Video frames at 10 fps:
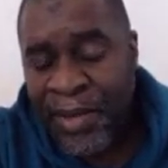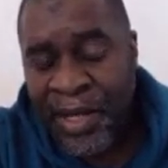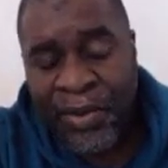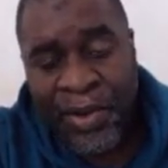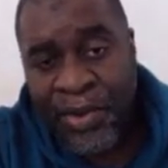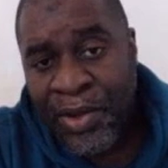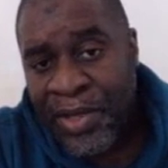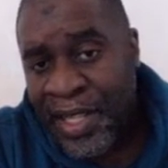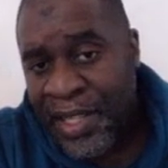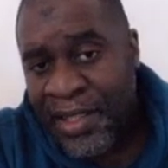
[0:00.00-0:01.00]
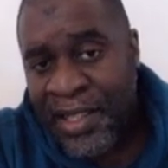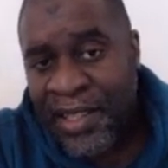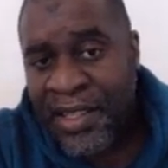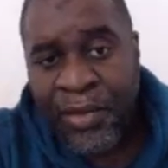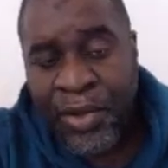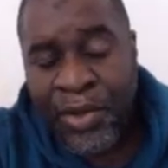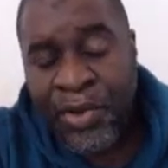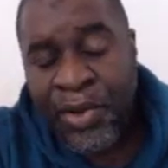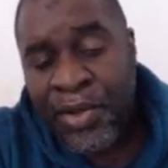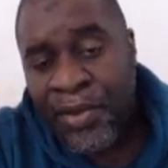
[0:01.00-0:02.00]
But withdrawals are instant.
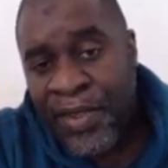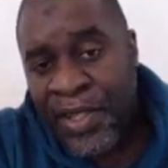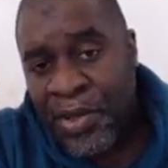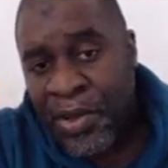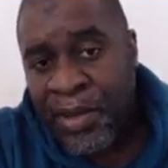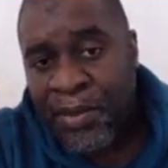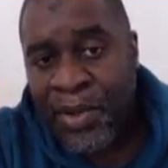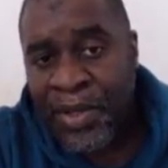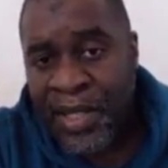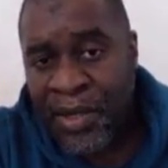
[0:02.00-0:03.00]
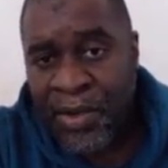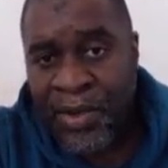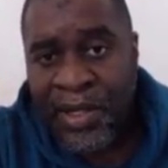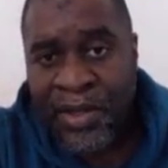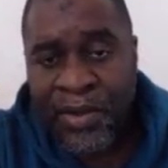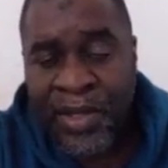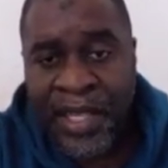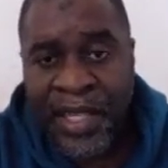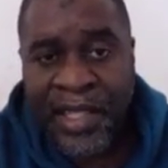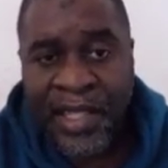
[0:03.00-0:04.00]
Withdrawals of initial deposit, those ones do
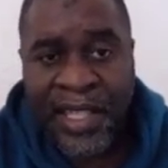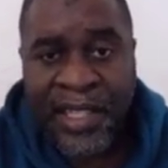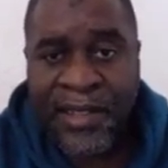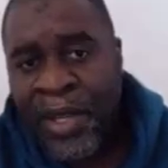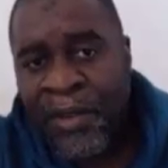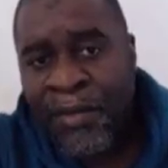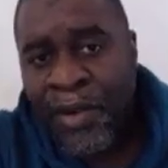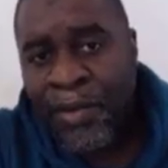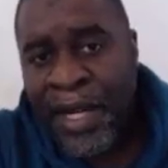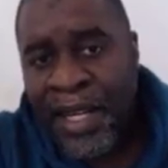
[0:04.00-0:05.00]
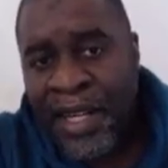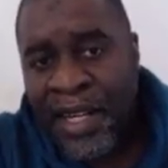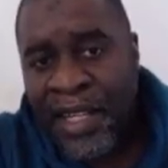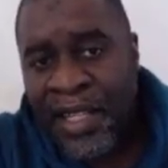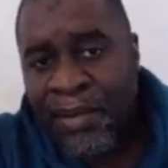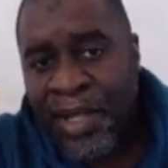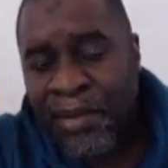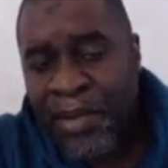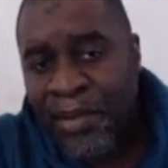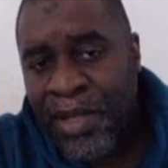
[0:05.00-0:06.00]
take days. For bank card, the
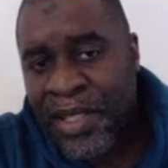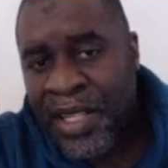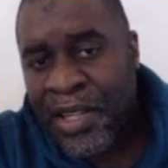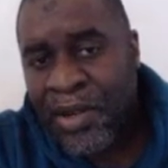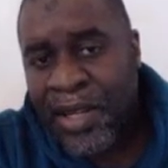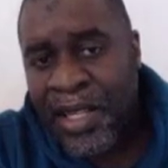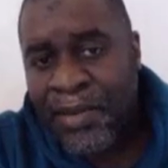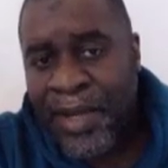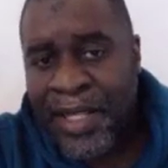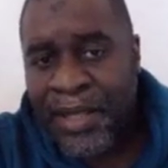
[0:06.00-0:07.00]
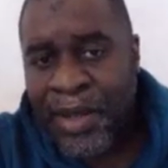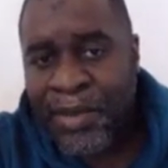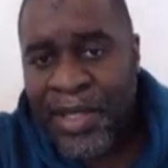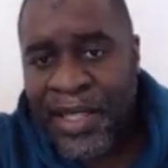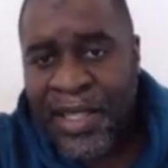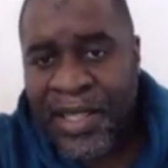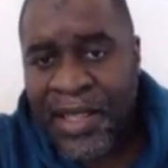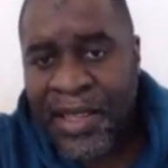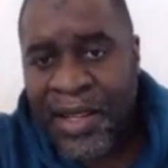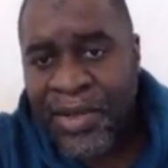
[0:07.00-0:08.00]
minimum is $10, maximum is
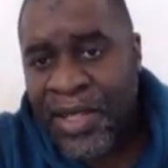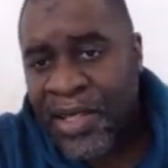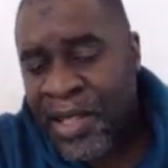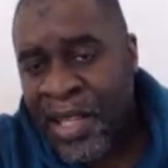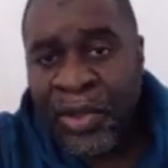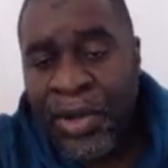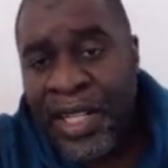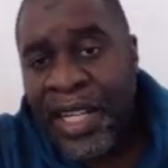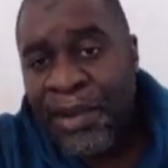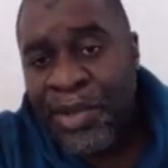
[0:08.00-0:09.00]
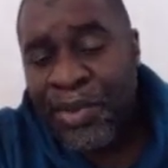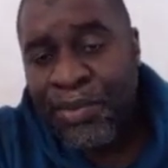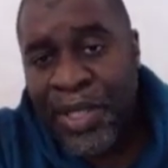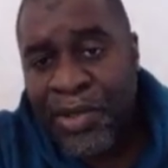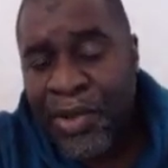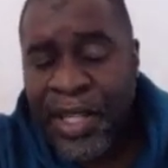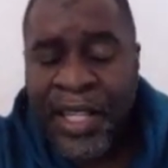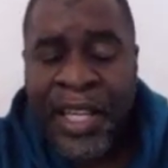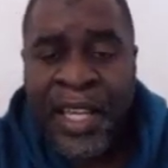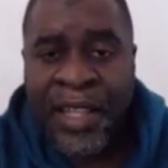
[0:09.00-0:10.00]
16,000. When it comes to
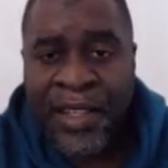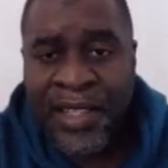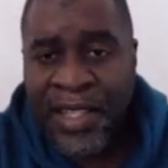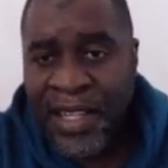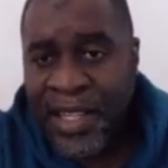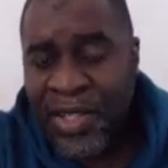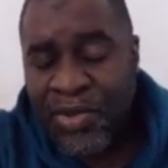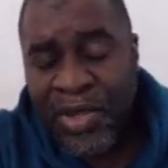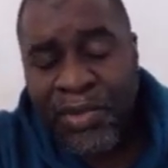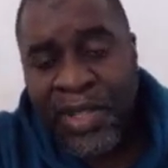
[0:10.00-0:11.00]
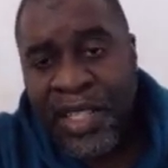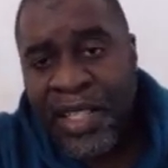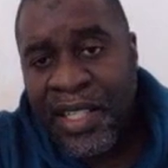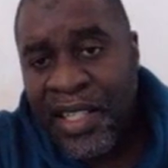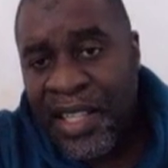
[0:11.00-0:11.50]
Bitcoin, this is an extremely